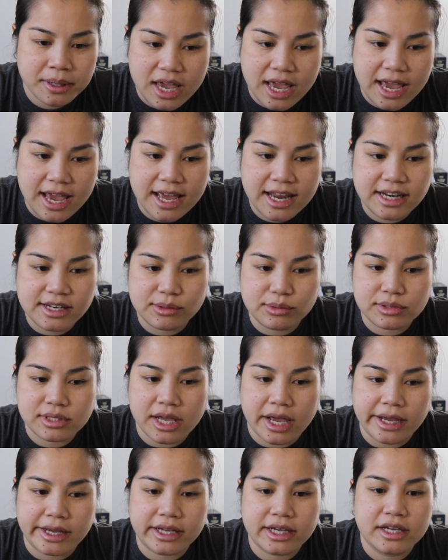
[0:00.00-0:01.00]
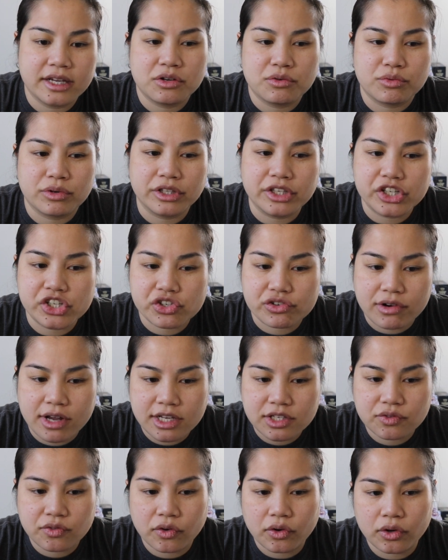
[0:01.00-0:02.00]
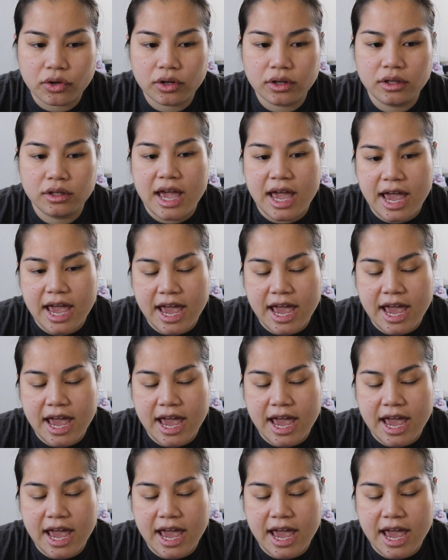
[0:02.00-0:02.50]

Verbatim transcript: and it was like really stressful,